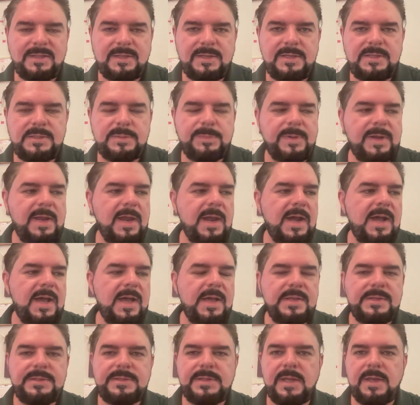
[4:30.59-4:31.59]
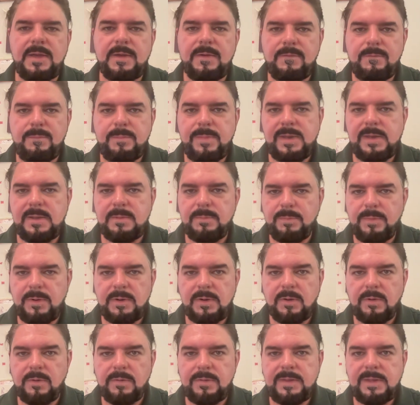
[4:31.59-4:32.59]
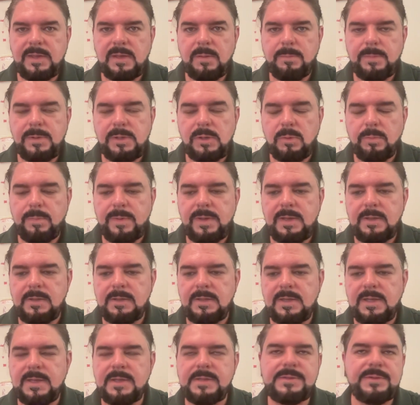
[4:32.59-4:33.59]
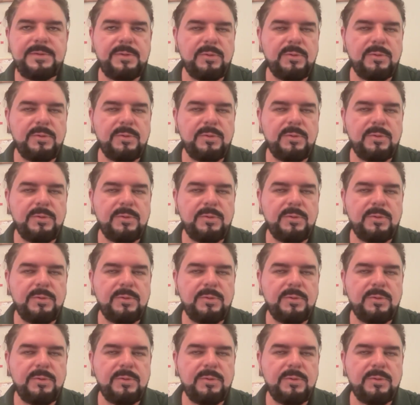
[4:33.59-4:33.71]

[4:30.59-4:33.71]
least because of being put on the P U P list.